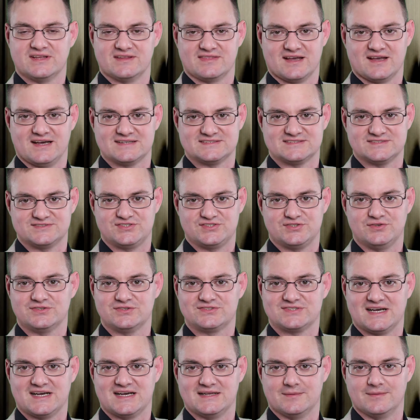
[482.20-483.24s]
and thoughts of
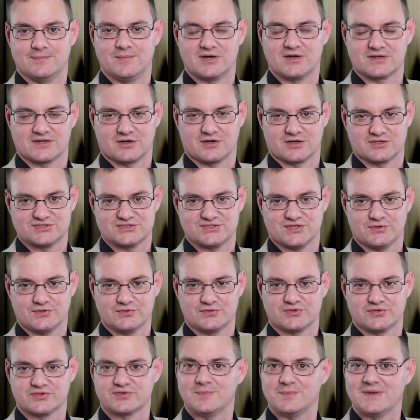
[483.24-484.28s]
suicide among our
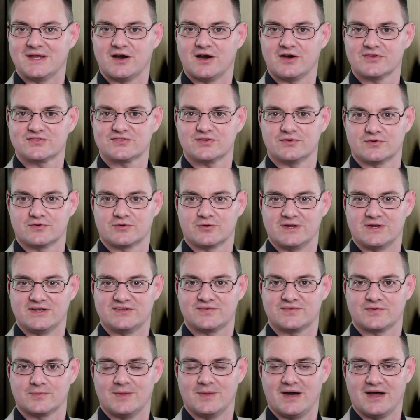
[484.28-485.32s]
soldiers may also increase
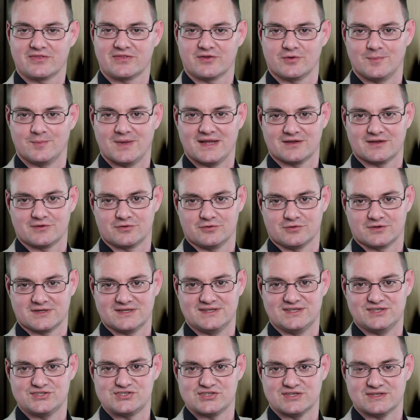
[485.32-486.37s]
from other medical
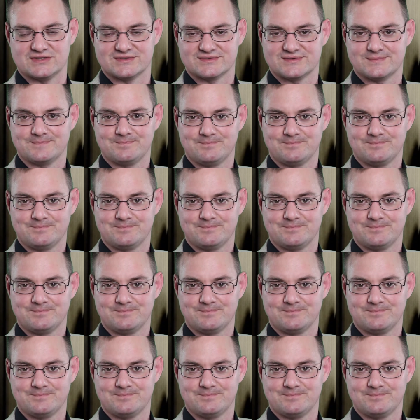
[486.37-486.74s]
conditions.